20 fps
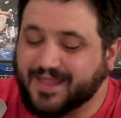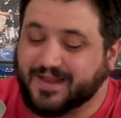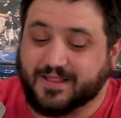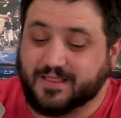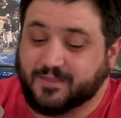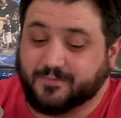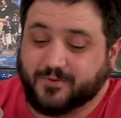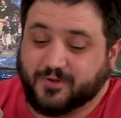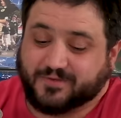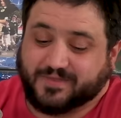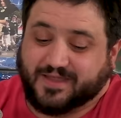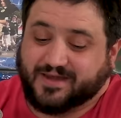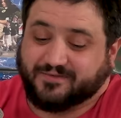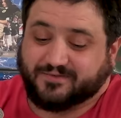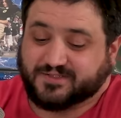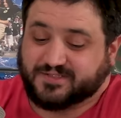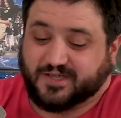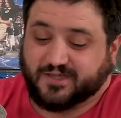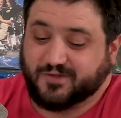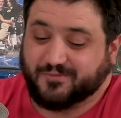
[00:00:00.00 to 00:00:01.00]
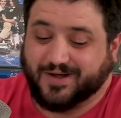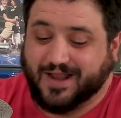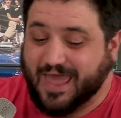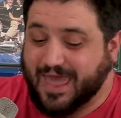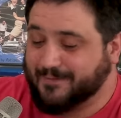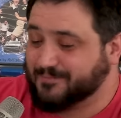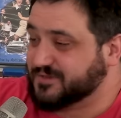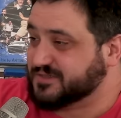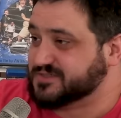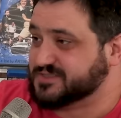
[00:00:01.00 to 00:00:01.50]
And in the book, they never tell you what
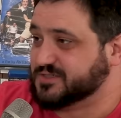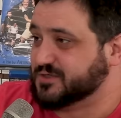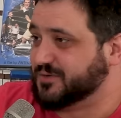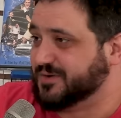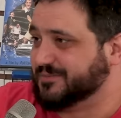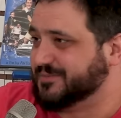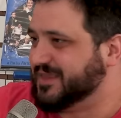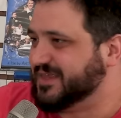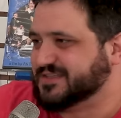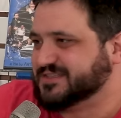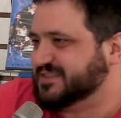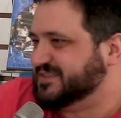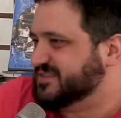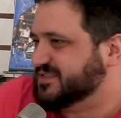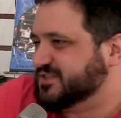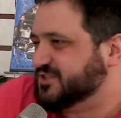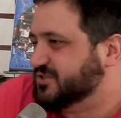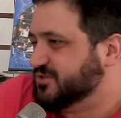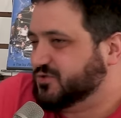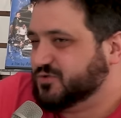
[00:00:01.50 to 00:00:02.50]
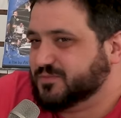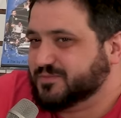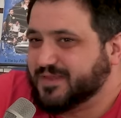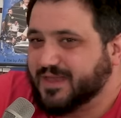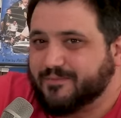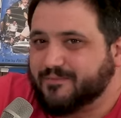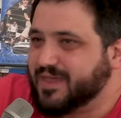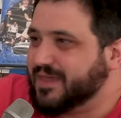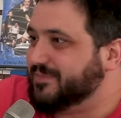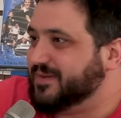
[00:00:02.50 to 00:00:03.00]
happens to him. It's assumed
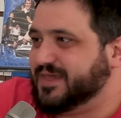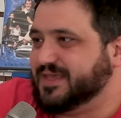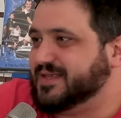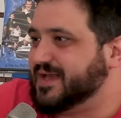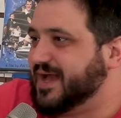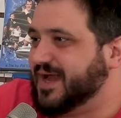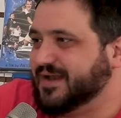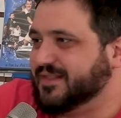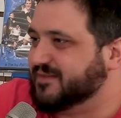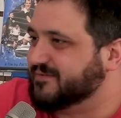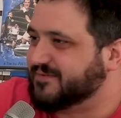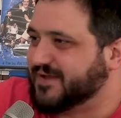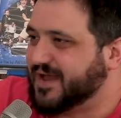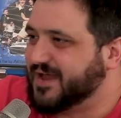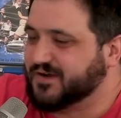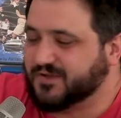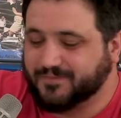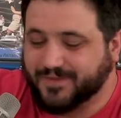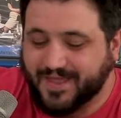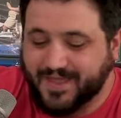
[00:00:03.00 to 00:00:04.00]
that maybe he died in the final